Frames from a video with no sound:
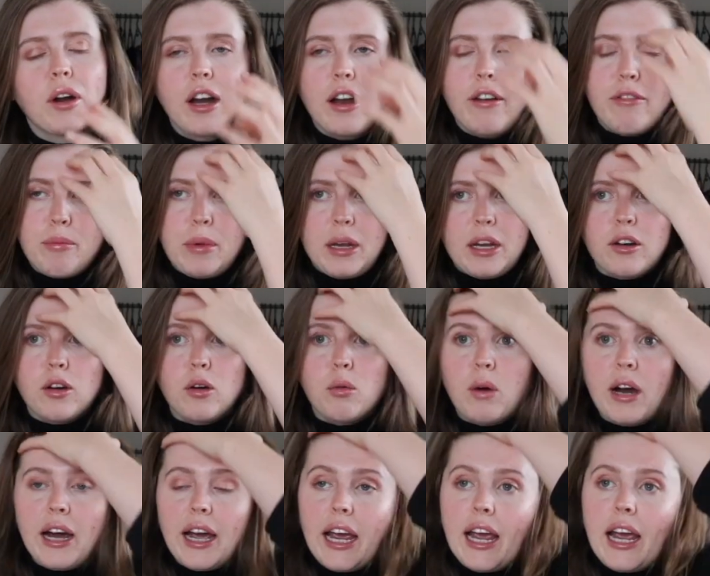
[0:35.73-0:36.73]
I've been or
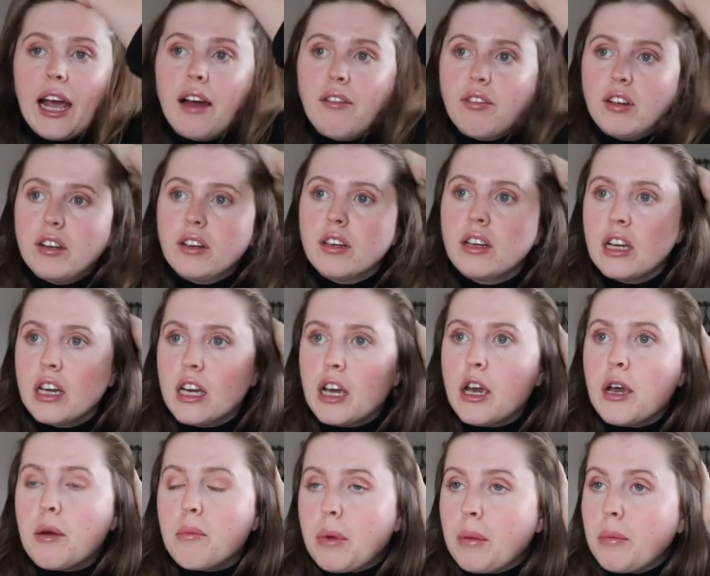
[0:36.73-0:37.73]
why I haven't
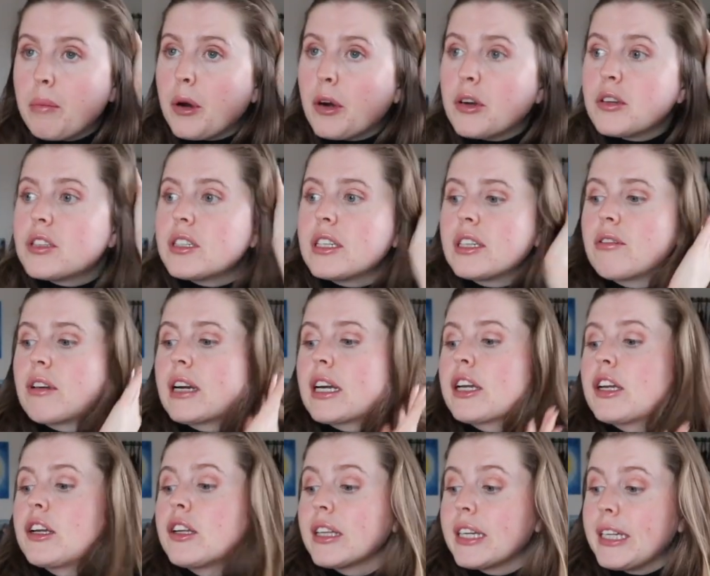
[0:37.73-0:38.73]
been posting
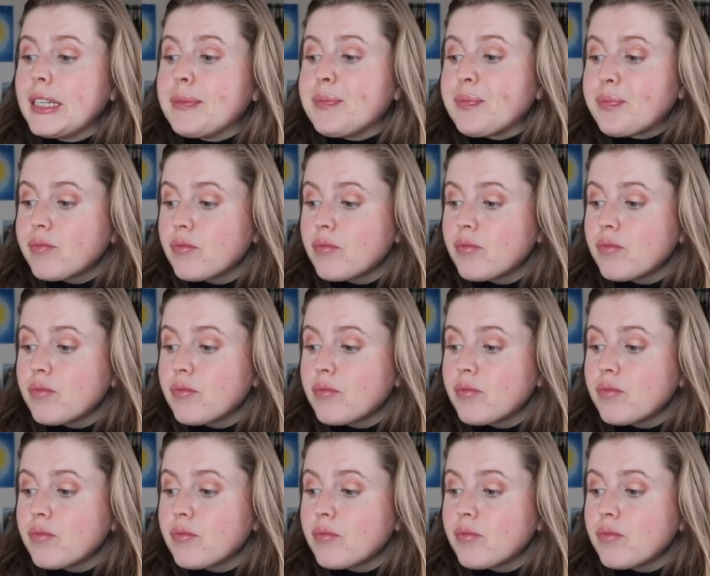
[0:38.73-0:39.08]
regularly